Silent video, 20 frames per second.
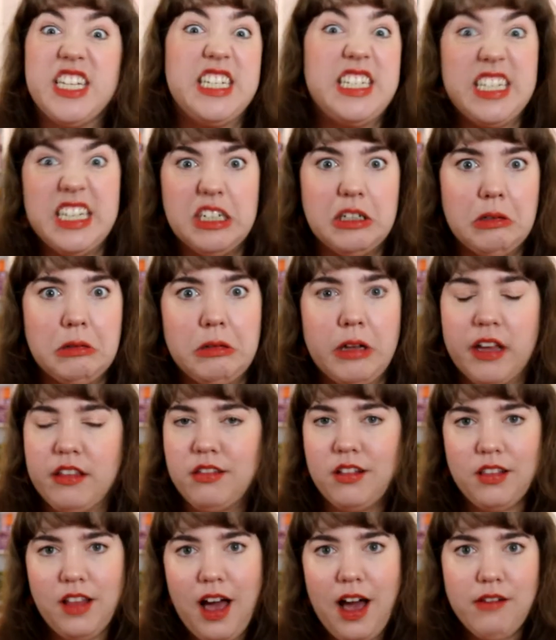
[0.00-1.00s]
deal, like
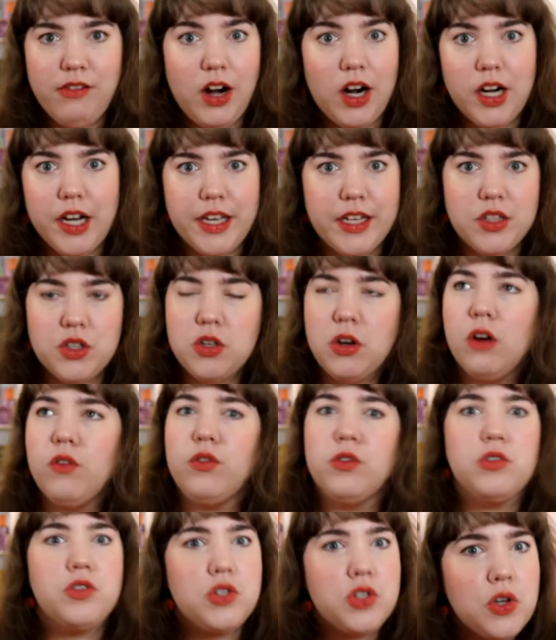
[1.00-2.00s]
the live audience
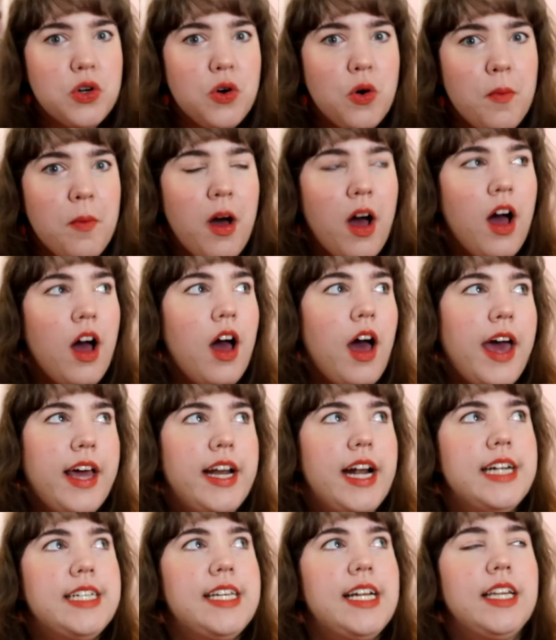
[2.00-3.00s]
over Zoom,
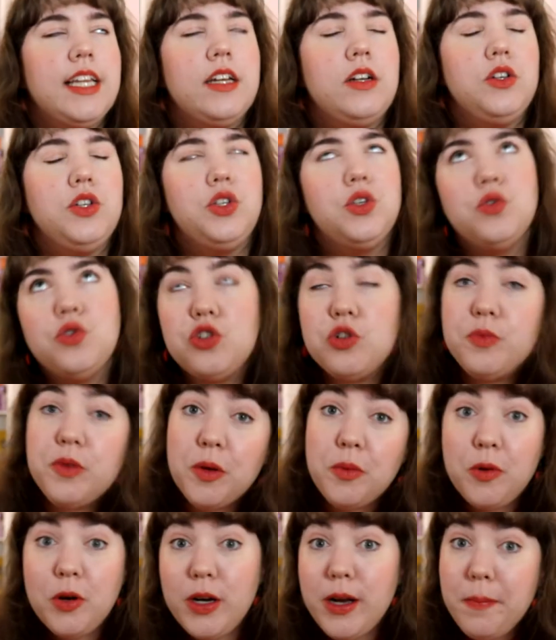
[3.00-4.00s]
and I did a little YouTube
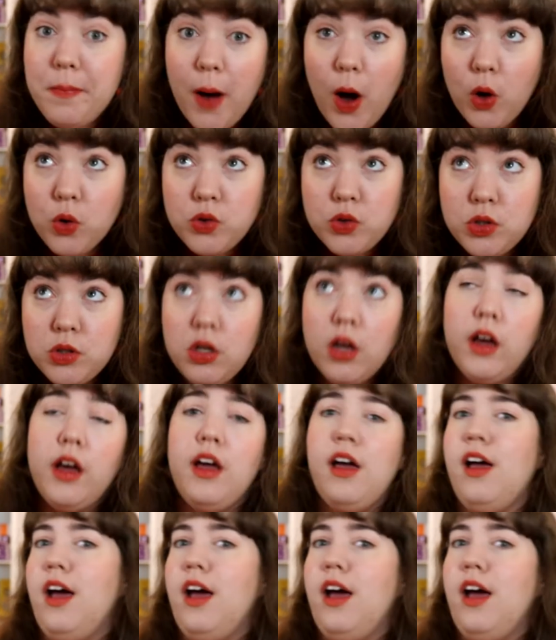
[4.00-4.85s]
community post